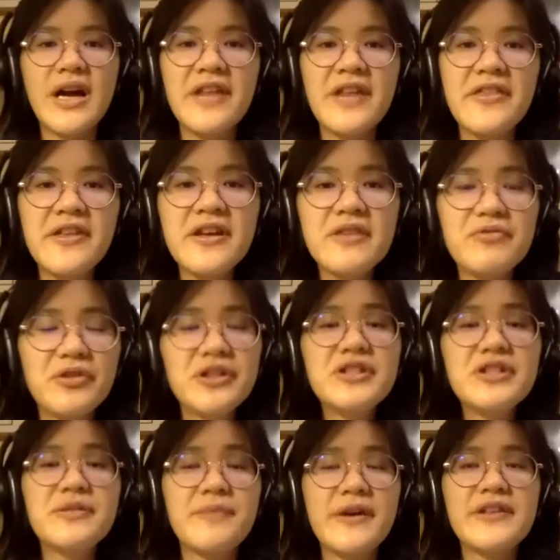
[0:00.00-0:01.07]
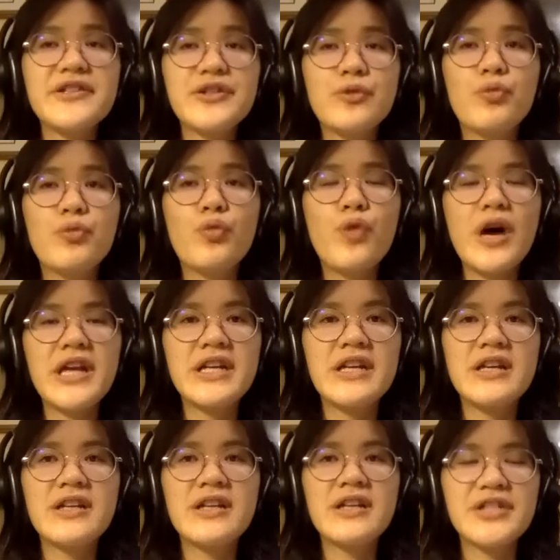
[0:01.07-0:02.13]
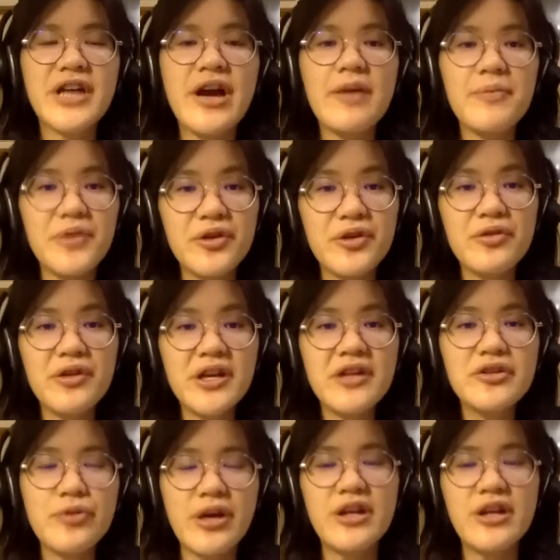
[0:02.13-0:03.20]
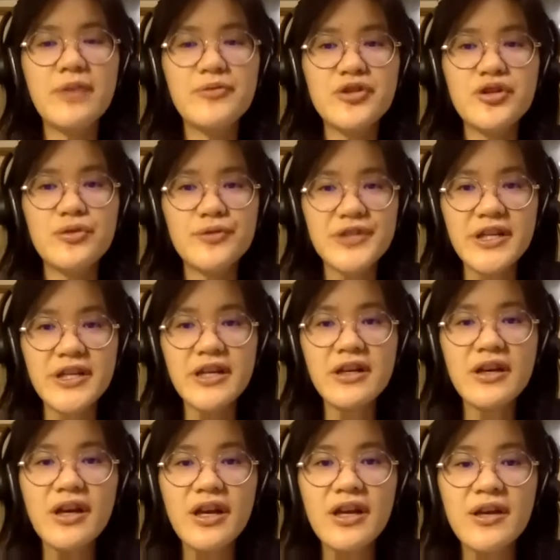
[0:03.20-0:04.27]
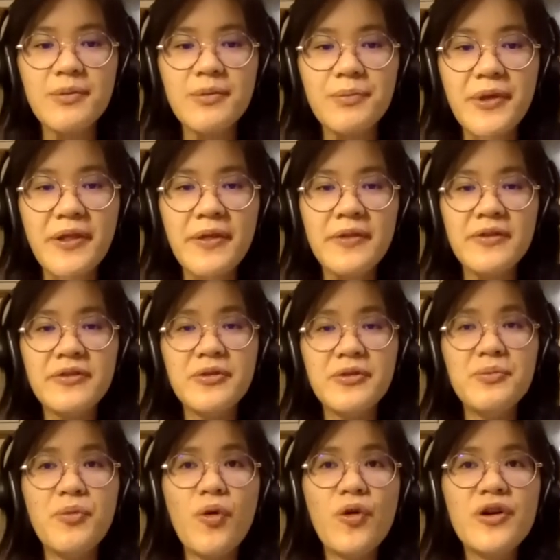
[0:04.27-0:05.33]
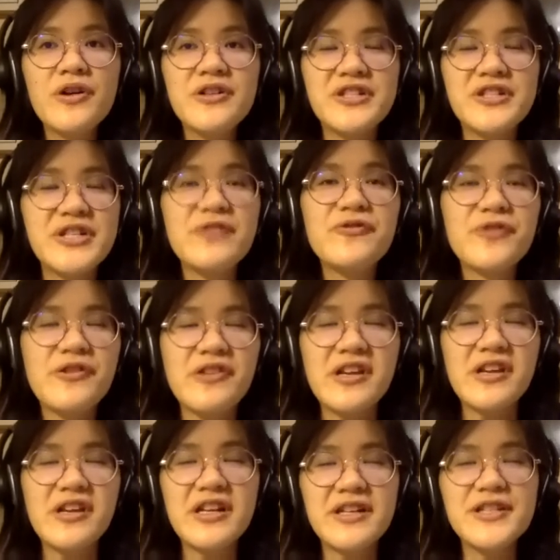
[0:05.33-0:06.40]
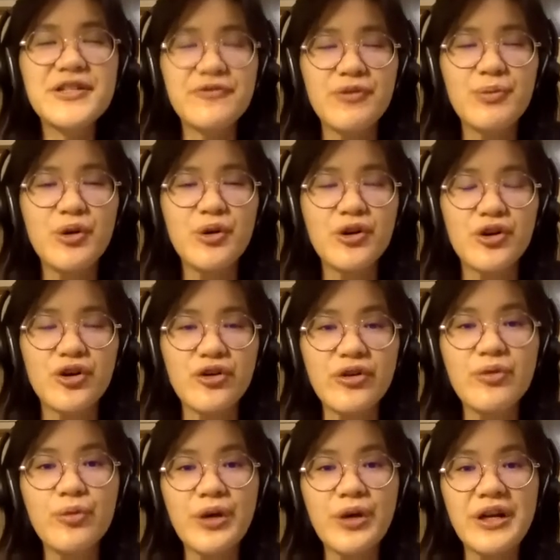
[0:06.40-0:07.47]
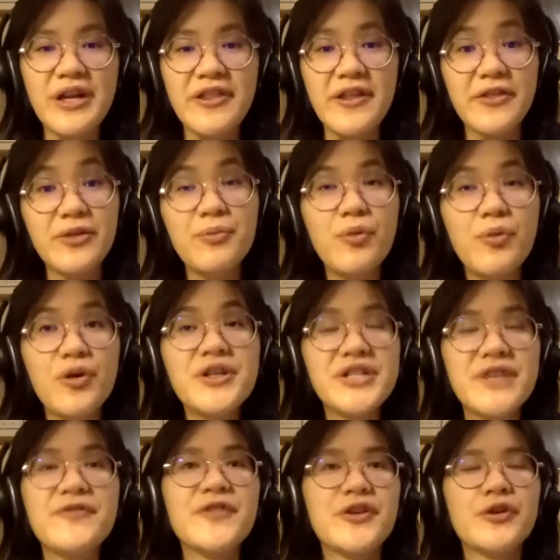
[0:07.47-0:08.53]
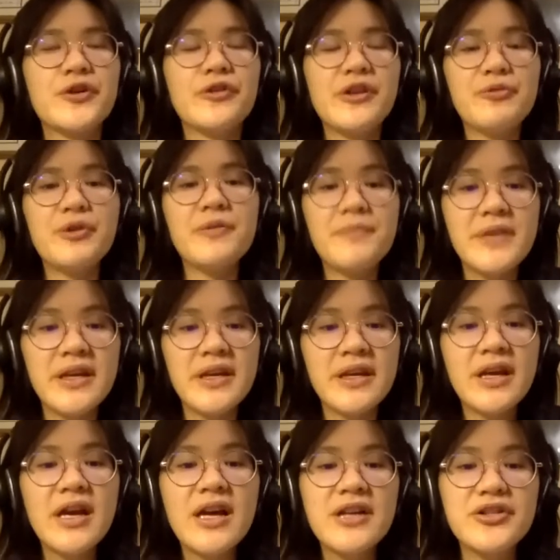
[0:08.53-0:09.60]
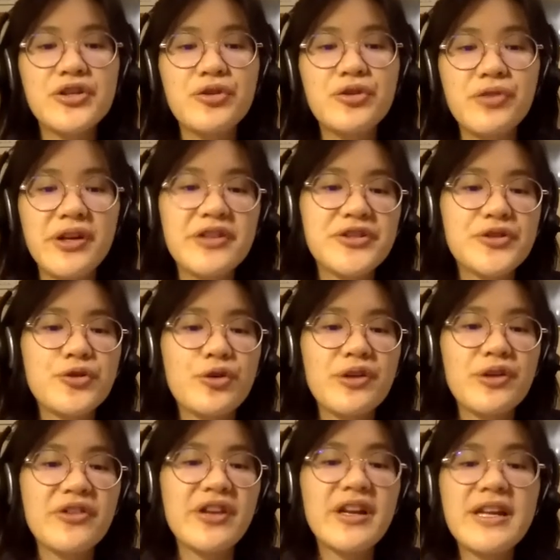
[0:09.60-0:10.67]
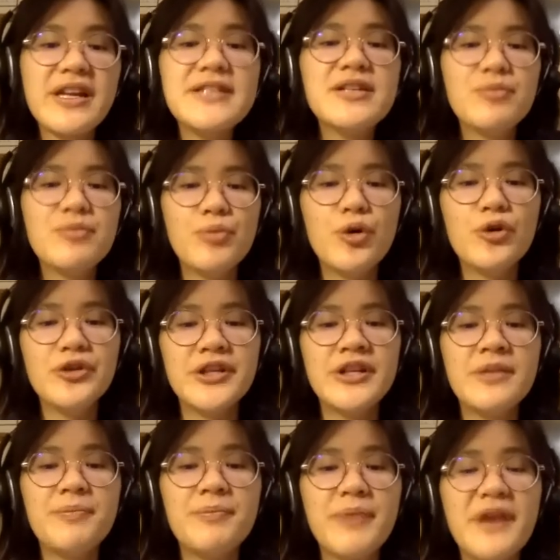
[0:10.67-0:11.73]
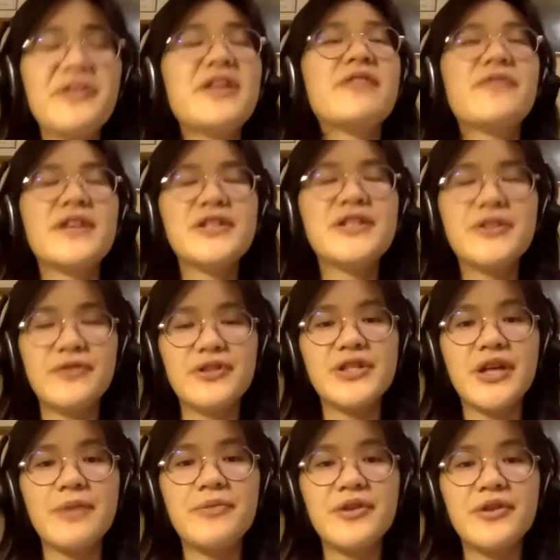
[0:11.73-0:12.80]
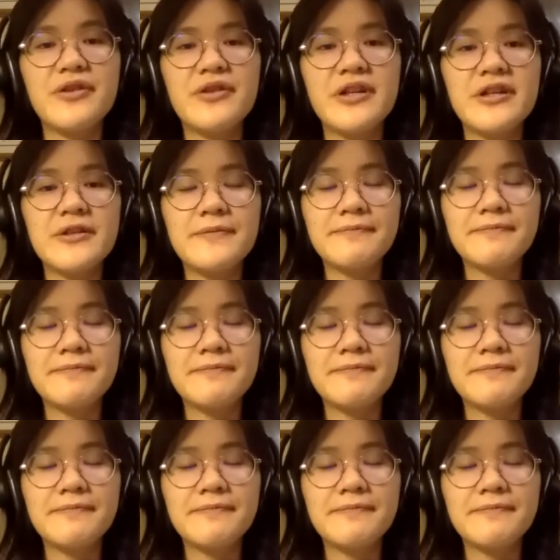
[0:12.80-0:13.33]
I think it really depends on what time period you end up choosing, but the more different it is from our current one, I think the more difficult it would be to create a story that isn't molded by the events of the time period.